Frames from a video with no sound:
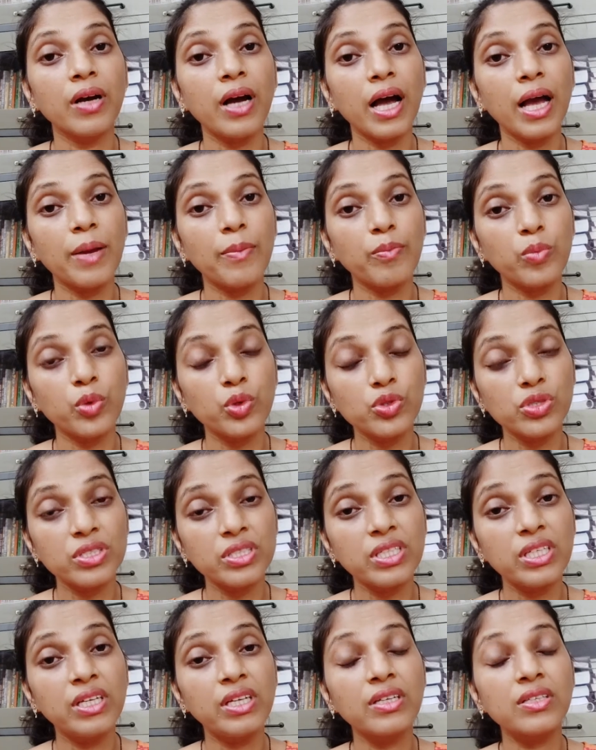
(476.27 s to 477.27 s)
am
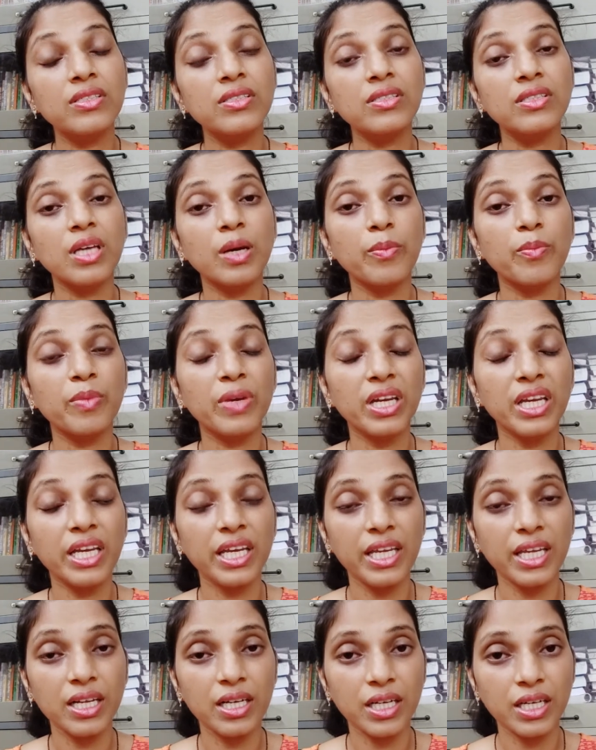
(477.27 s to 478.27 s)
posting some
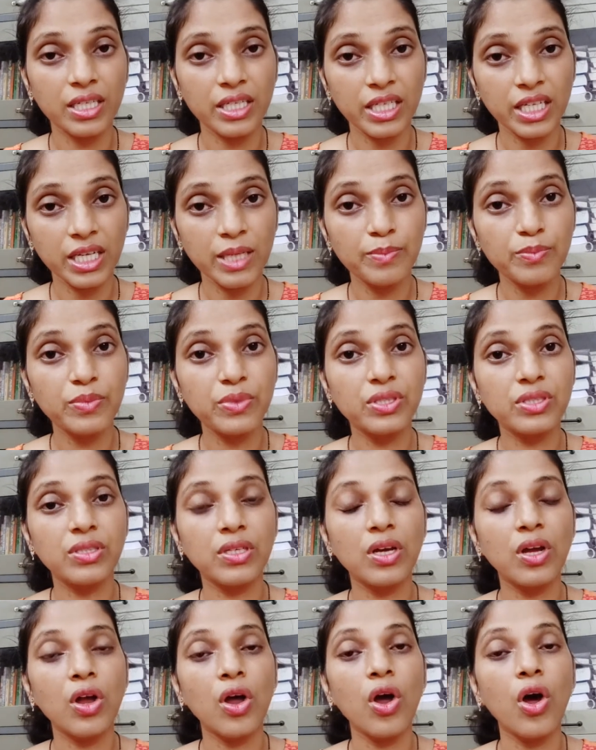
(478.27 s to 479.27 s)
clinical
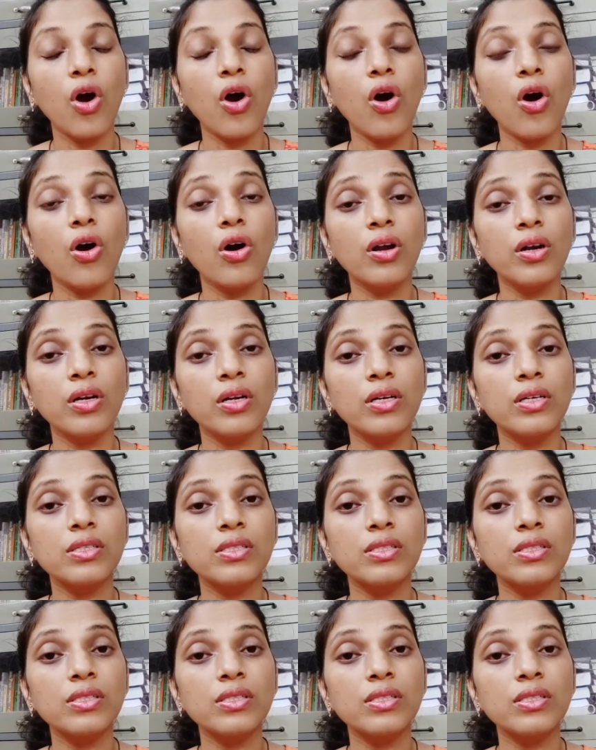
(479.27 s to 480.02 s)
tips or